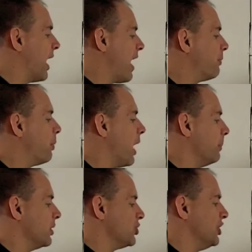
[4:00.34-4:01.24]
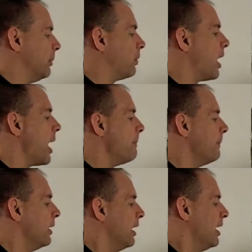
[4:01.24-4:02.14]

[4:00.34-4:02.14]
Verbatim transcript: to f prime plus g prime.